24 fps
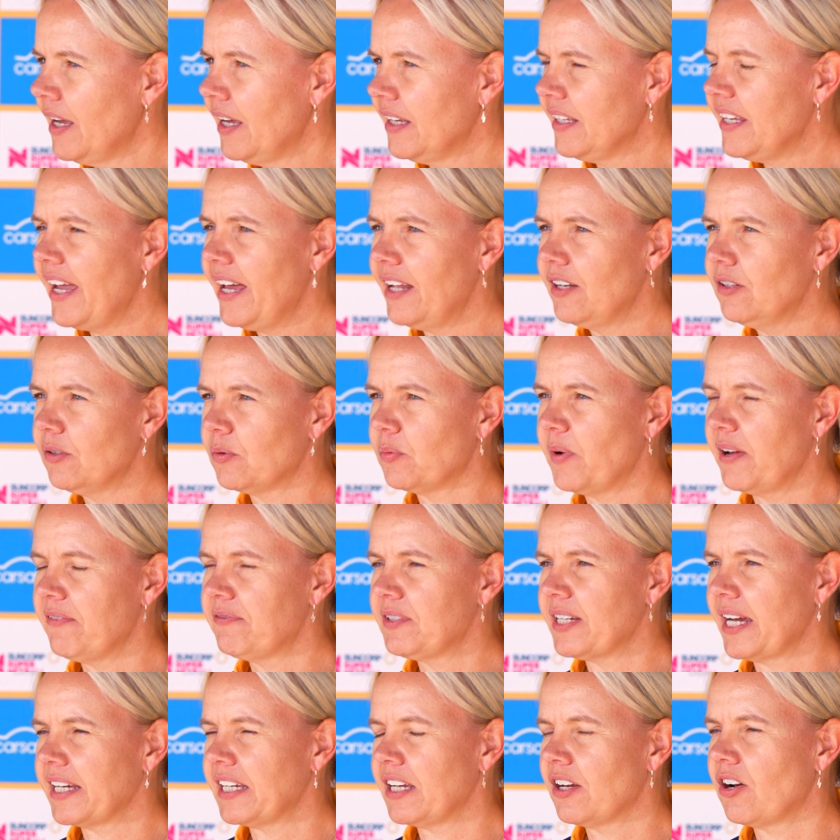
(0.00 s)
Yeah, look,
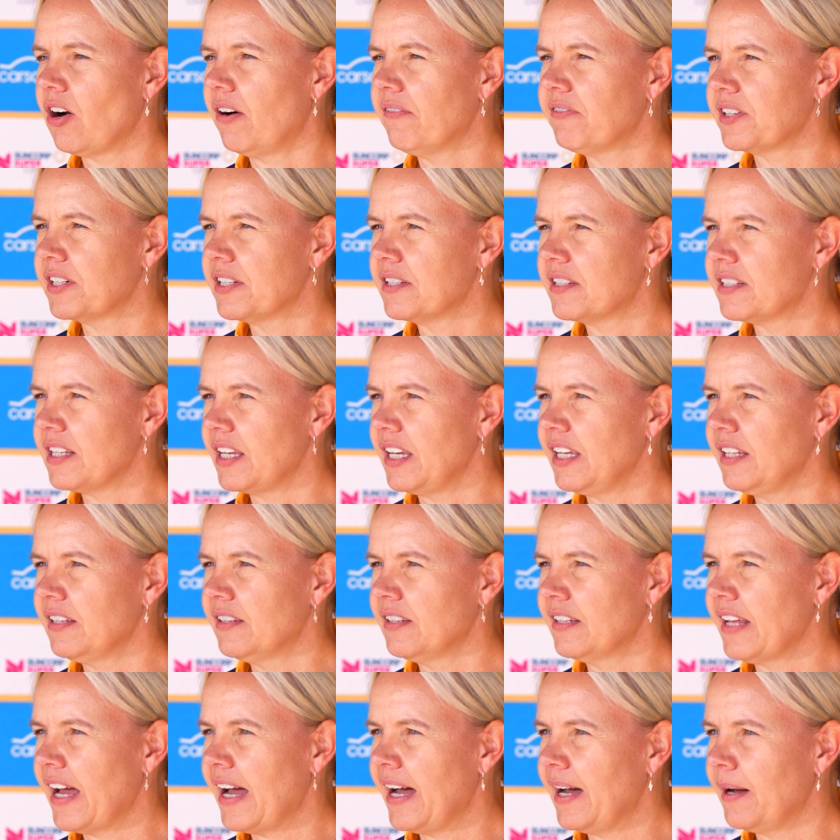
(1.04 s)
we've taken confidence
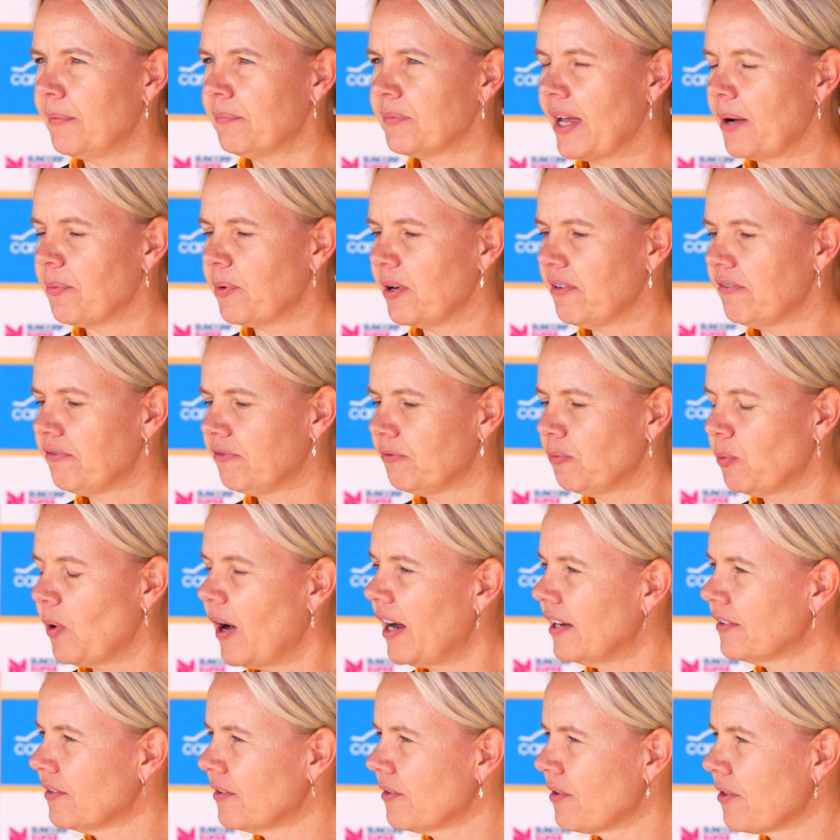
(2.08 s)
in um, that we've
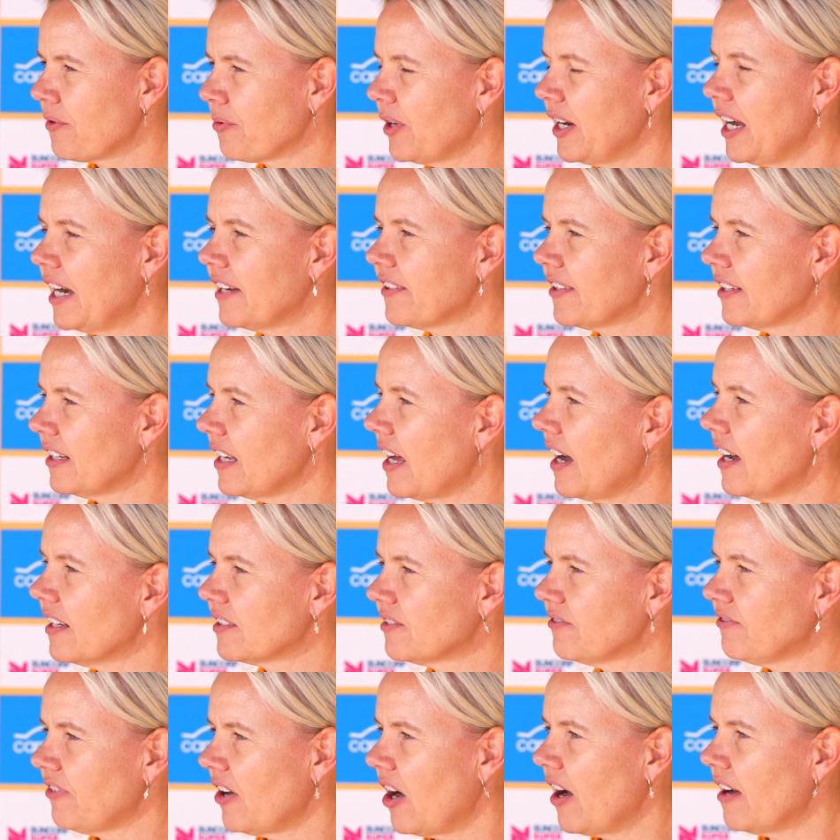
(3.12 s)
won three out of the
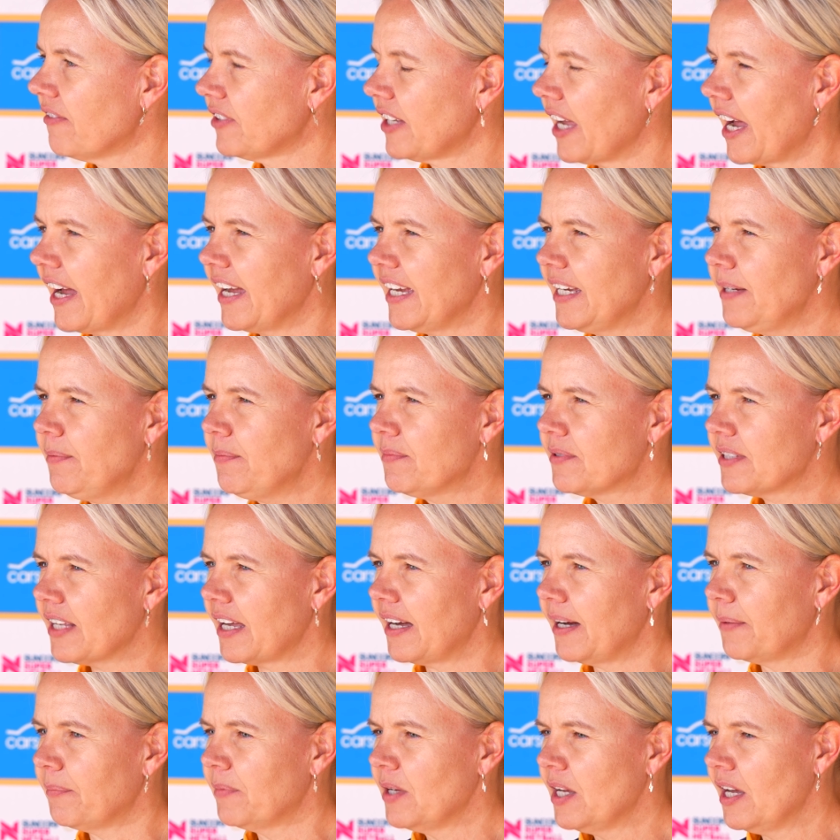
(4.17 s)
last five games.
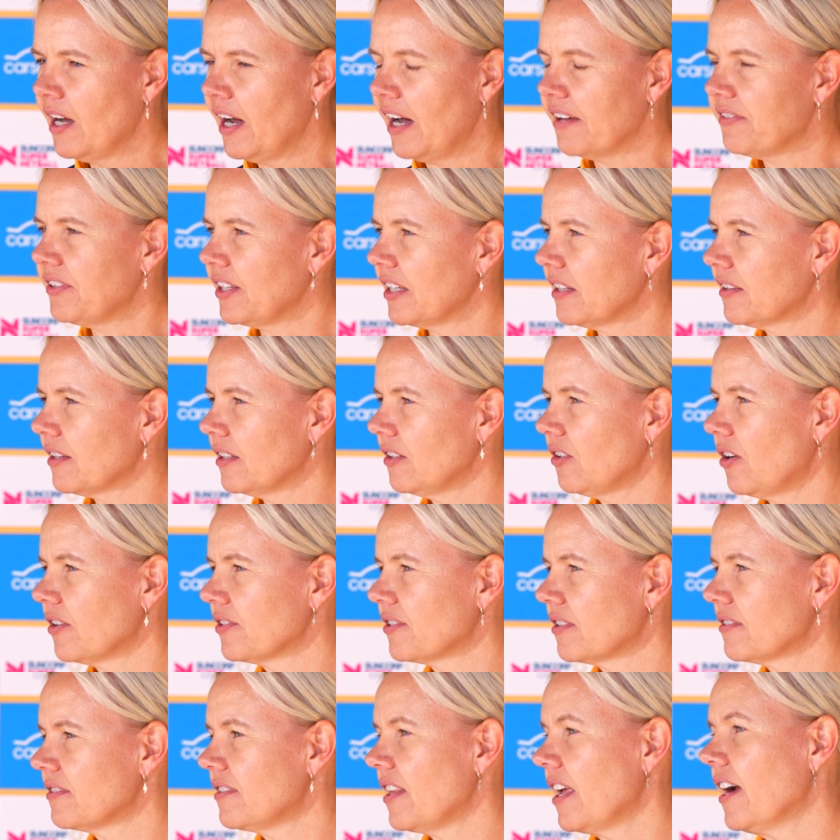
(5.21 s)
Um, I think the
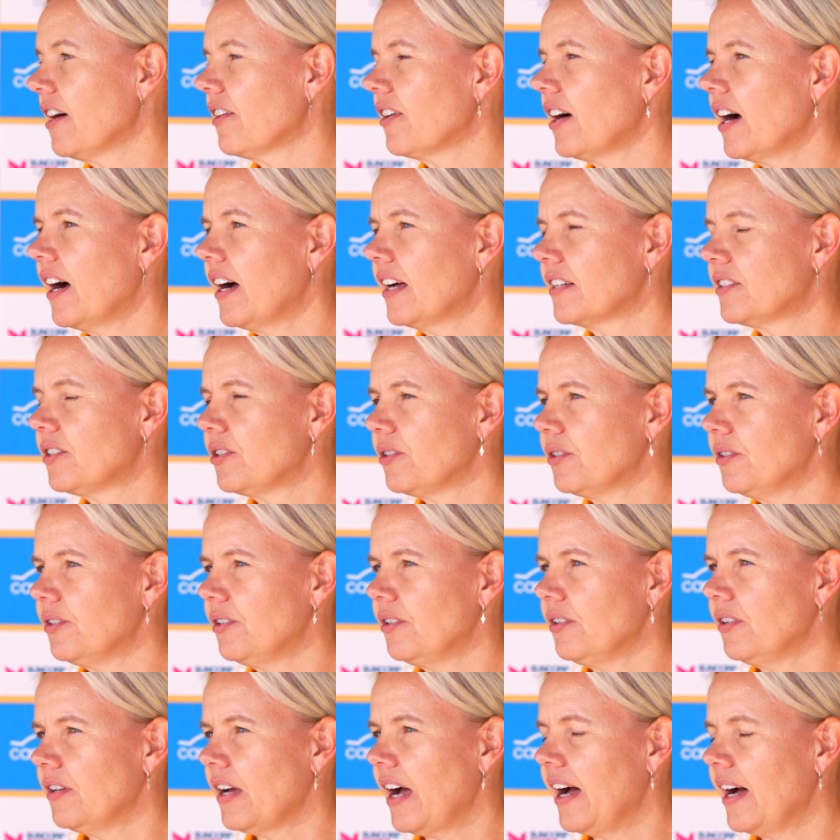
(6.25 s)
losses there are
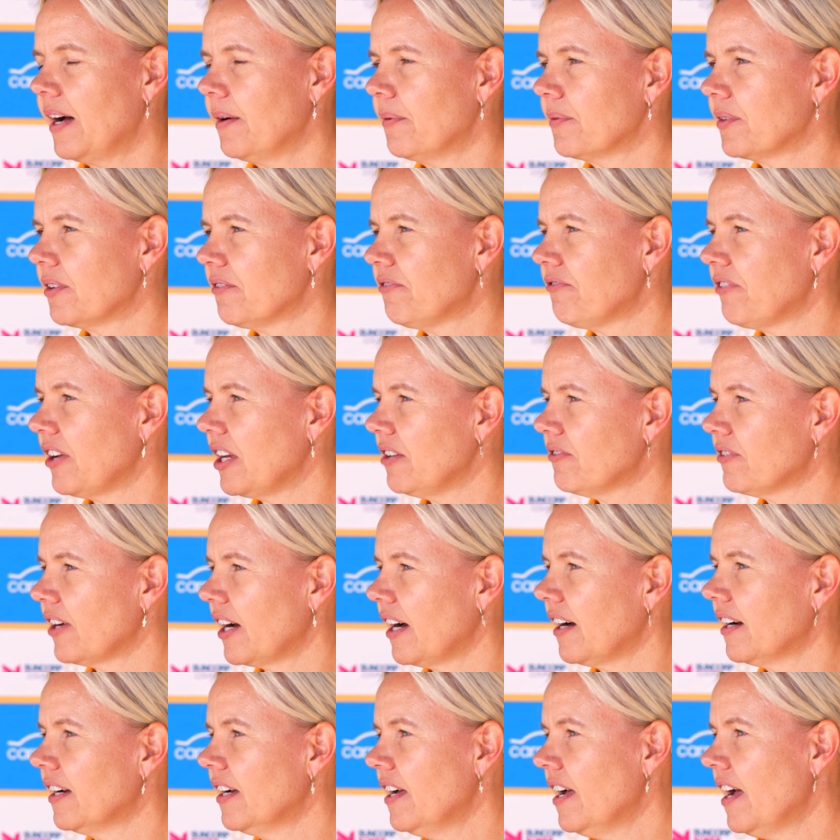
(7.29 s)
to um, the
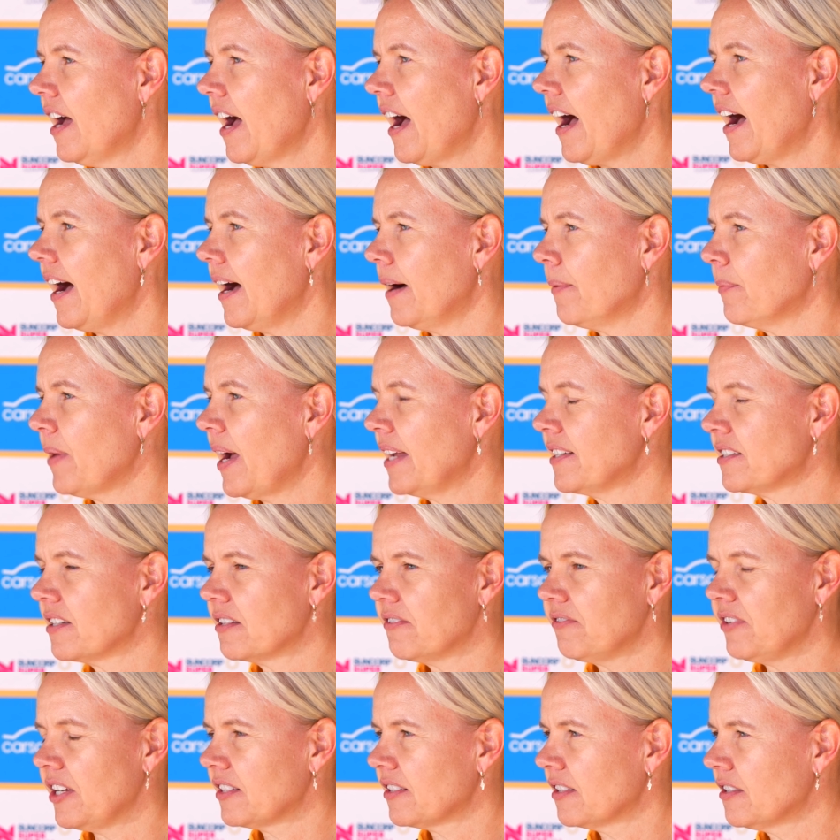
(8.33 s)
Fever um, and to
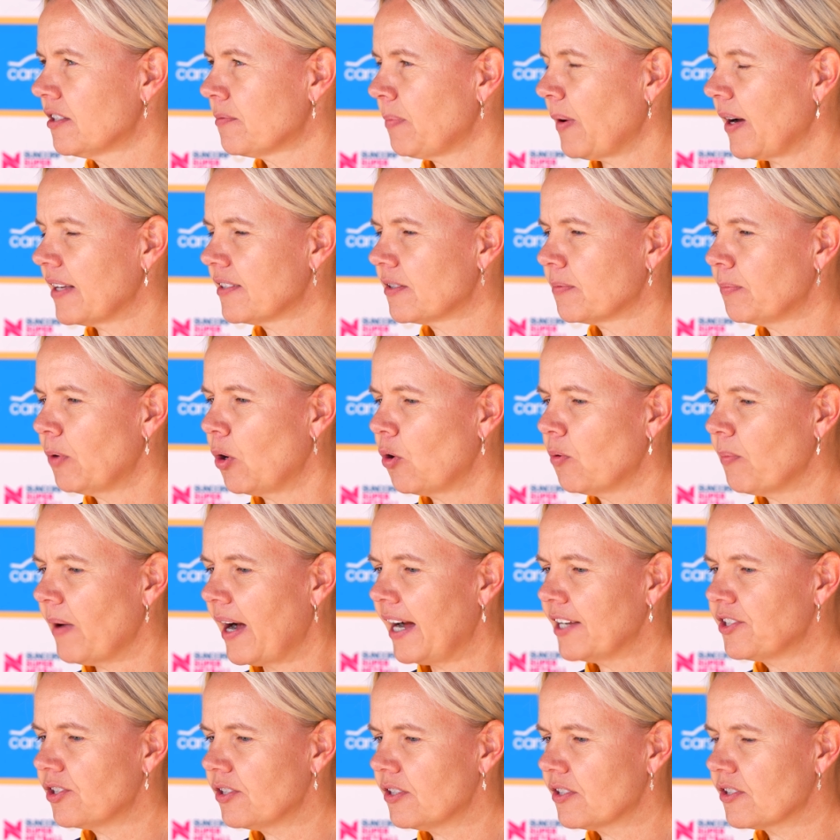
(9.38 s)
the Vixens by small
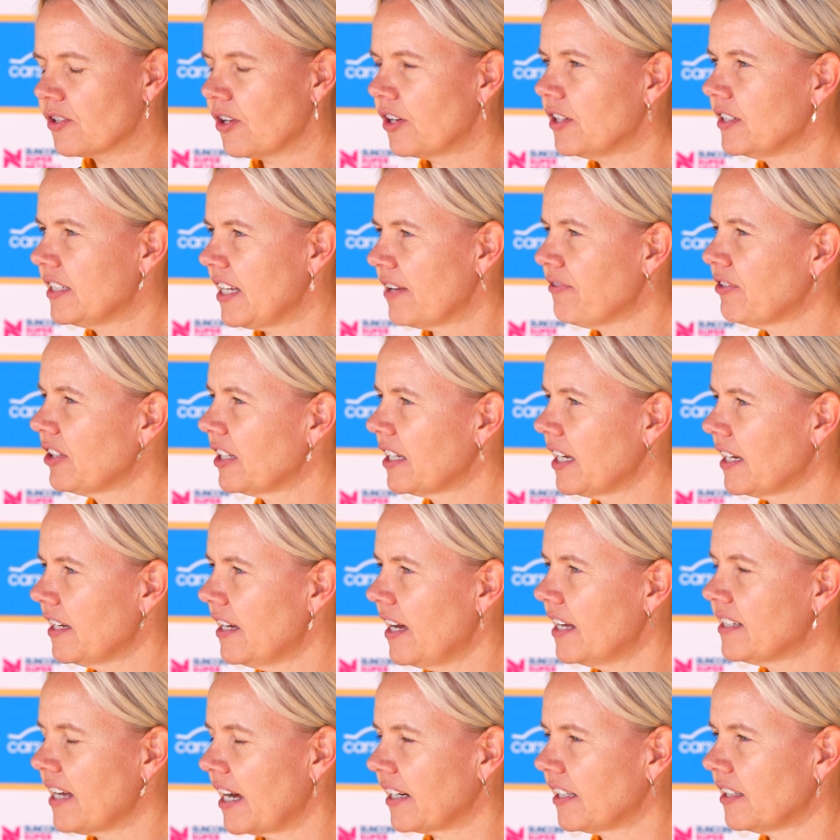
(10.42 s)
margins, so definitely
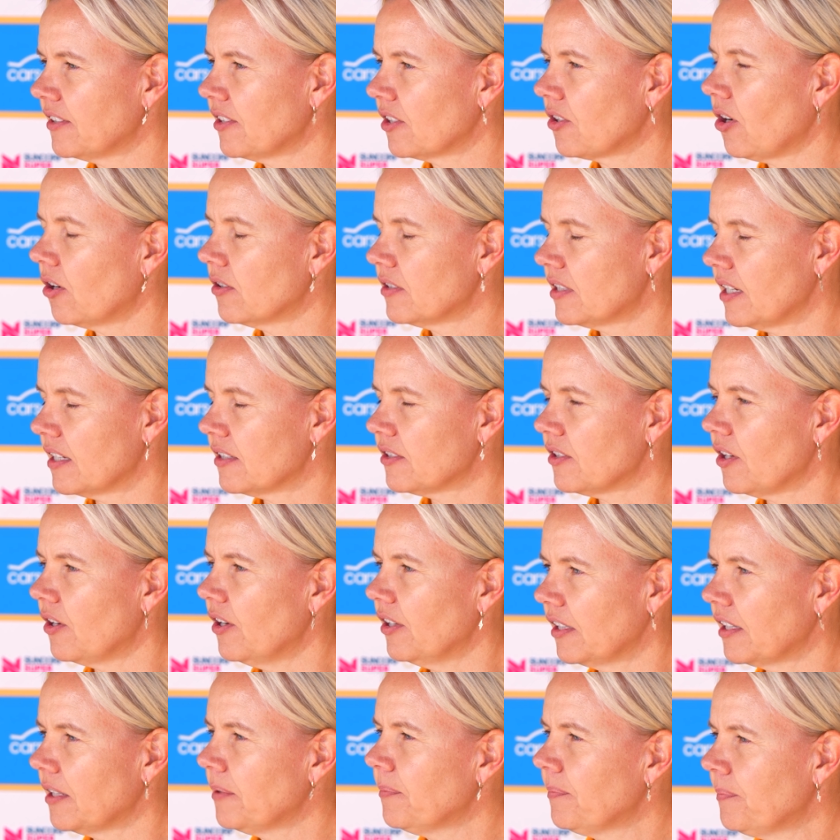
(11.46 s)
attacking the contest
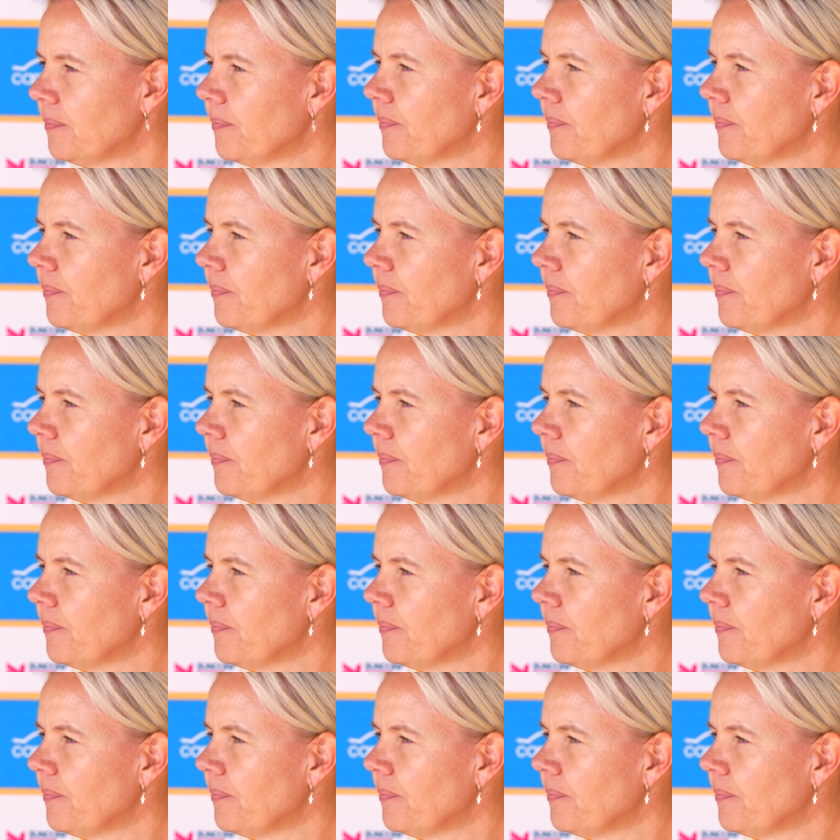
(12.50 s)
early.